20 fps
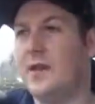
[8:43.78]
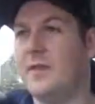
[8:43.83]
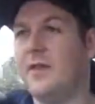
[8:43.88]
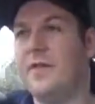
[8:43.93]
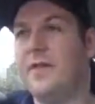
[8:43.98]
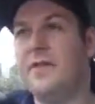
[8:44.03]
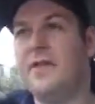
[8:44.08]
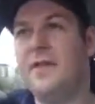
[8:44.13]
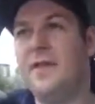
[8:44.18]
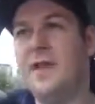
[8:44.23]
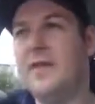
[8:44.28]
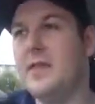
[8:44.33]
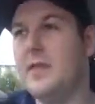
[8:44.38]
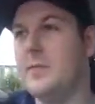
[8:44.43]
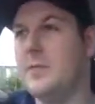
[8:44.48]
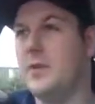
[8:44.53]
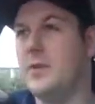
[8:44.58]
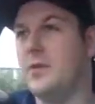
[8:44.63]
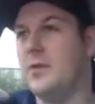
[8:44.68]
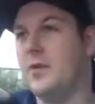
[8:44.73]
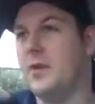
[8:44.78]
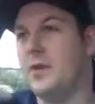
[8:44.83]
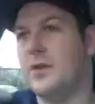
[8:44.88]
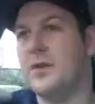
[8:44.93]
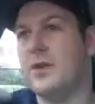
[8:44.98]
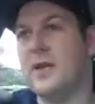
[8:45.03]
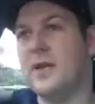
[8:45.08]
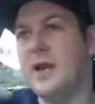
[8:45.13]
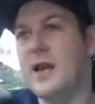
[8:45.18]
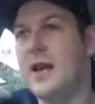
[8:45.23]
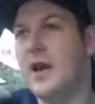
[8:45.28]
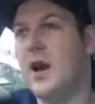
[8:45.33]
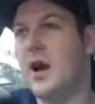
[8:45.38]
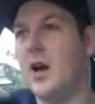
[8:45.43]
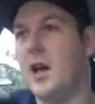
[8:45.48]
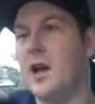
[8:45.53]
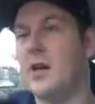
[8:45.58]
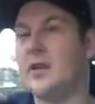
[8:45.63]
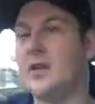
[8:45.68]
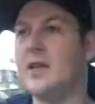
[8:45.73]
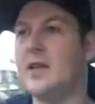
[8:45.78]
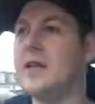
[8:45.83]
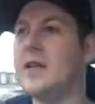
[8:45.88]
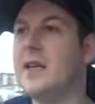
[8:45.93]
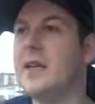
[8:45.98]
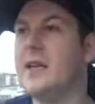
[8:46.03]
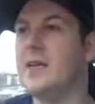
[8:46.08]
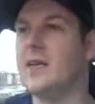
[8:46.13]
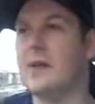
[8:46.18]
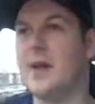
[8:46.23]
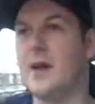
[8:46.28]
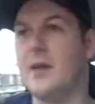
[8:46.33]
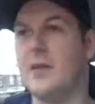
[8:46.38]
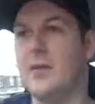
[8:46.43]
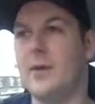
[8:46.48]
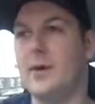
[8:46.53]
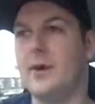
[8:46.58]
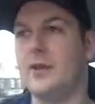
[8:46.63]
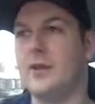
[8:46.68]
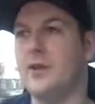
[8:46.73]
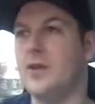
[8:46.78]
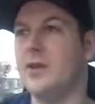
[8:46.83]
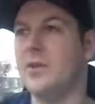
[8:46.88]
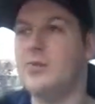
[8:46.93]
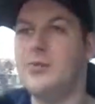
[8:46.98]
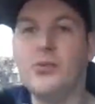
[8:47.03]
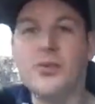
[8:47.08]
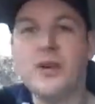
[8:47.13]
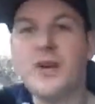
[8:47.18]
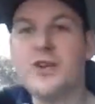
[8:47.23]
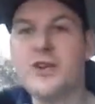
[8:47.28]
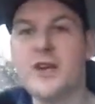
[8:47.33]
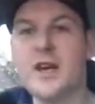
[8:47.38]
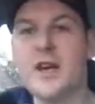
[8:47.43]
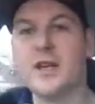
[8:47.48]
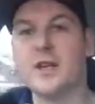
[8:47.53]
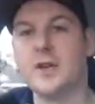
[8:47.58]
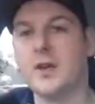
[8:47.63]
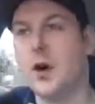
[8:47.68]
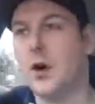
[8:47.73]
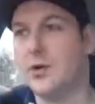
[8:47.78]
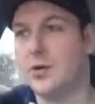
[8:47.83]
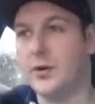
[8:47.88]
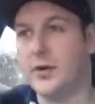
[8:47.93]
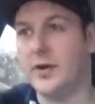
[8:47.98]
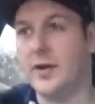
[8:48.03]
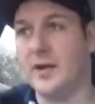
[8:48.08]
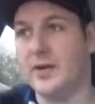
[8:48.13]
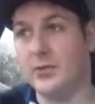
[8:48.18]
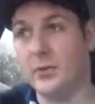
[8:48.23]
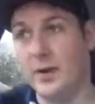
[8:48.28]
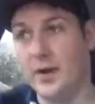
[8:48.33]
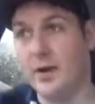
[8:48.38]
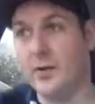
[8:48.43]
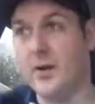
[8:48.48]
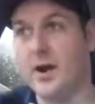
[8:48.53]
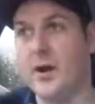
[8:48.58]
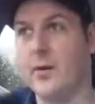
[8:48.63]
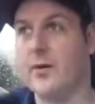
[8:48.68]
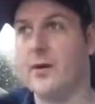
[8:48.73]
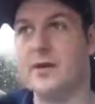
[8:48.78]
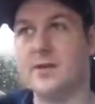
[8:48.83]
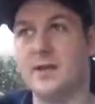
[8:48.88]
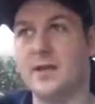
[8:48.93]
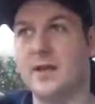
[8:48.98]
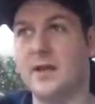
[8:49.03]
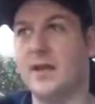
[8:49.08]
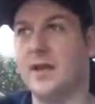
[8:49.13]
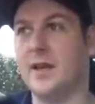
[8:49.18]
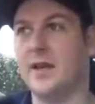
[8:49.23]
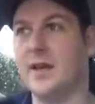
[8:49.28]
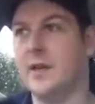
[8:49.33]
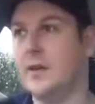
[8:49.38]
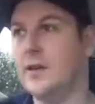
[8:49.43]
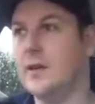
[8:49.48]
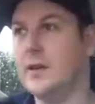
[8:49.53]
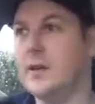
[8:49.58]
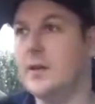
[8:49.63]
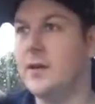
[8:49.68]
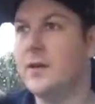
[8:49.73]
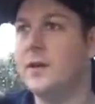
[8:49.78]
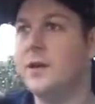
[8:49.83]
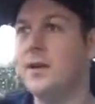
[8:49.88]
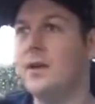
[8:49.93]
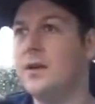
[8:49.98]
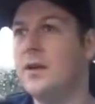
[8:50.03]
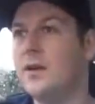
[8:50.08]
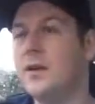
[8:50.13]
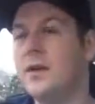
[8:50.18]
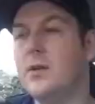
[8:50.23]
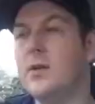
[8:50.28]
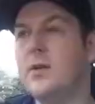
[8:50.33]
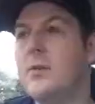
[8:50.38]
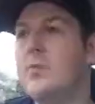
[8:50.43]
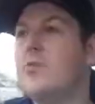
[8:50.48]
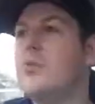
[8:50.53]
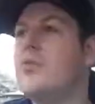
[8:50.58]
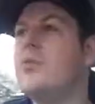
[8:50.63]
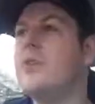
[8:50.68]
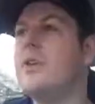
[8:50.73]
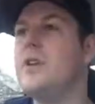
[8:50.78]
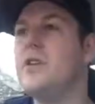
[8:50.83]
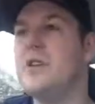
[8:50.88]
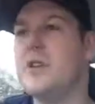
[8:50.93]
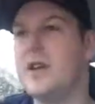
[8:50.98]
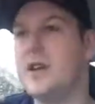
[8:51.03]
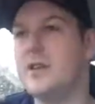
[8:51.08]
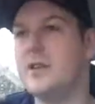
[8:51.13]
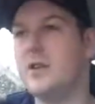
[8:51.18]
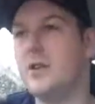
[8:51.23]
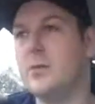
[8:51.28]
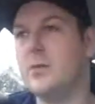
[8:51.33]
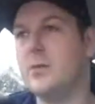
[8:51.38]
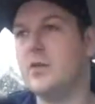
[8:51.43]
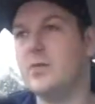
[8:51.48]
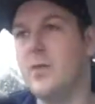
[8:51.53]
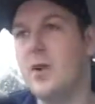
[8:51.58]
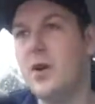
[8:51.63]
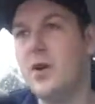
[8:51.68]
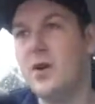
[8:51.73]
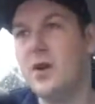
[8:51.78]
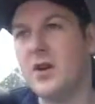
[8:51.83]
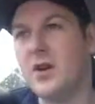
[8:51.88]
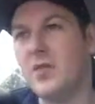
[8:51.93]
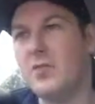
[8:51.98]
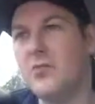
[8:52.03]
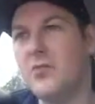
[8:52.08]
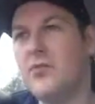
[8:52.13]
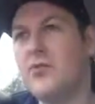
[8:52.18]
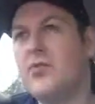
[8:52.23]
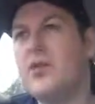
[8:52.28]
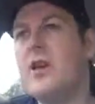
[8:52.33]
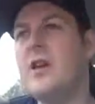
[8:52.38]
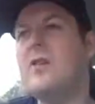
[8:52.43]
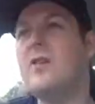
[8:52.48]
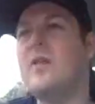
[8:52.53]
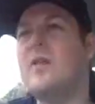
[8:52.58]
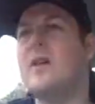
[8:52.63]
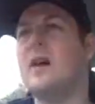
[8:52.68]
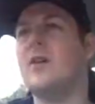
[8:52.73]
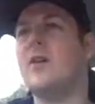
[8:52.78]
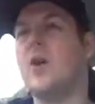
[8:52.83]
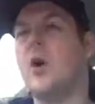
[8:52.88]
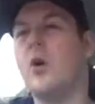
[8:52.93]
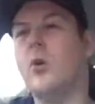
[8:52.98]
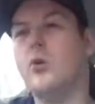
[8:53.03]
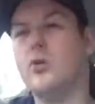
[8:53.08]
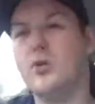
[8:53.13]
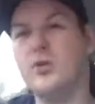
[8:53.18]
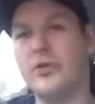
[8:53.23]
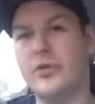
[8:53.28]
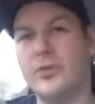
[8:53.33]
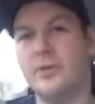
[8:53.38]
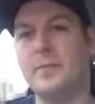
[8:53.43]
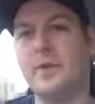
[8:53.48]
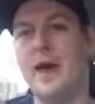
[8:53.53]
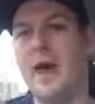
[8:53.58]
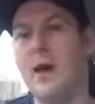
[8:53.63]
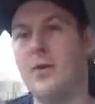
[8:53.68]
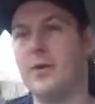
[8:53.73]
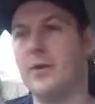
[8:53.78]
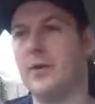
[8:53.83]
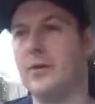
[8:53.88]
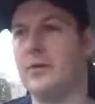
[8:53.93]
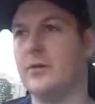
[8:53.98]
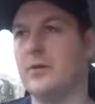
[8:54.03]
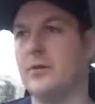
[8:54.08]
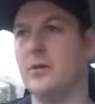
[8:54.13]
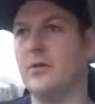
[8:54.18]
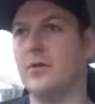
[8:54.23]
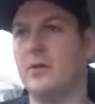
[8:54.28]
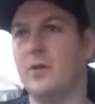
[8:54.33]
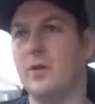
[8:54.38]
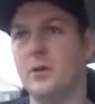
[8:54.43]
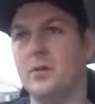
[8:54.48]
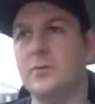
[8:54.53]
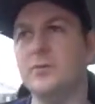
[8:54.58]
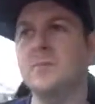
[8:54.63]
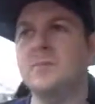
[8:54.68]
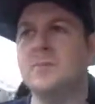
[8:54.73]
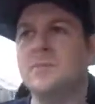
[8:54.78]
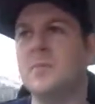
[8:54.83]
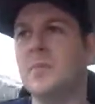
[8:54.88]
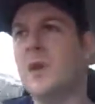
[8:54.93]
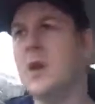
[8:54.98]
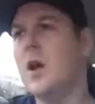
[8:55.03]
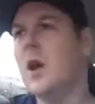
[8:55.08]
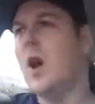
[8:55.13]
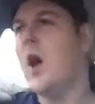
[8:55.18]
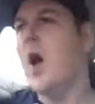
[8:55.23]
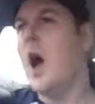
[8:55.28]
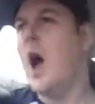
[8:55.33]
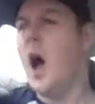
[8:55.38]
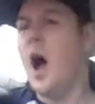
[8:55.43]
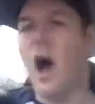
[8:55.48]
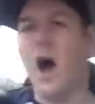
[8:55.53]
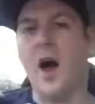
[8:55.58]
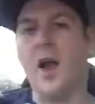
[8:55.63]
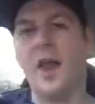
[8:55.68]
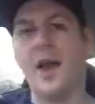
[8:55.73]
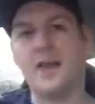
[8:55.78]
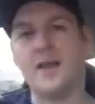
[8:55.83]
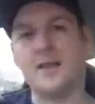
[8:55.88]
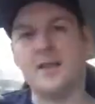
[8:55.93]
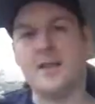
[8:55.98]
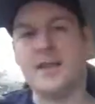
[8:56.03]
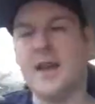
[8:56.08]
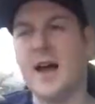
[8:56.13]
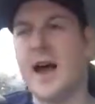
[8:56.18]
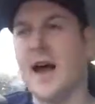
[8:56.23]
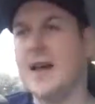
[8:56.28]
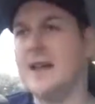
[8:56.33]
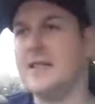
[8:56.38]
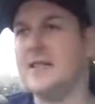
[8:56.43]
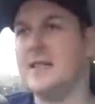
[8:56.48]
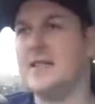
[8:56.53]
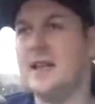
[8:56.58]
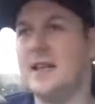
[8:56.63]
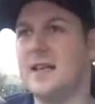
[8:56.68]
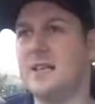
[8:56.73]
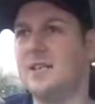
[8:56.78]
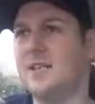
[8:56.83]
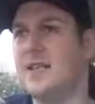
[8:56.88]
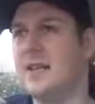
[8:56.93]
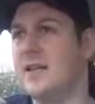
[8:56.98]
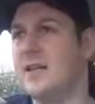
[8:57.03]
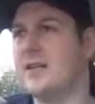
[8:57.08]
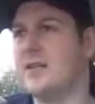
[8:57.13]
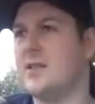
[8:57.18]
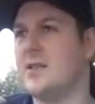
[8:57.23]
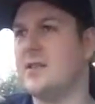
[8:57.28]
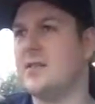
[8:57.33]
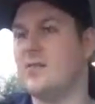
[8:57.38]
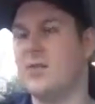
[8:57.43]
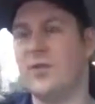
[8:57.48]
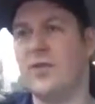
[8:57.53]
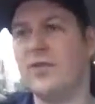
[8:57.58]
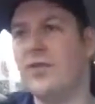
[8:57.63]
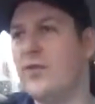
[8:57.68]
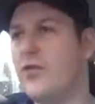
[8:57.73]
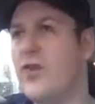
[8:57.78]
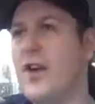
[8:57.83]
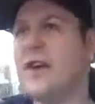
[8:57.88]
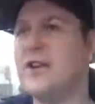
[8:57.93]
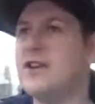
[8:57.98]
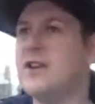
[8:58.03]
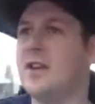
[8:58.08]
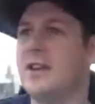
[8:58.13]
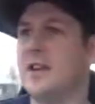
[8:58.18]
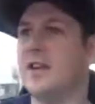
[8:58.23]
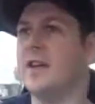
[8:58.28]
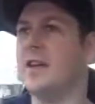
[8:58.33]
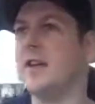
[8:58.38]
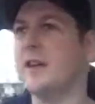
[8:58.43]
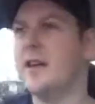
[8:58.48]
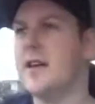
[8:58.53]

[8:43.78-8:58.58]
thin the mucus, they get it all out, they clear your airways. You'll appreciate the colder days when your airways are clear. You will appreciate it so much more. You can breathe in that cold, crisp air and go, oh, that's nice, that's refreshing.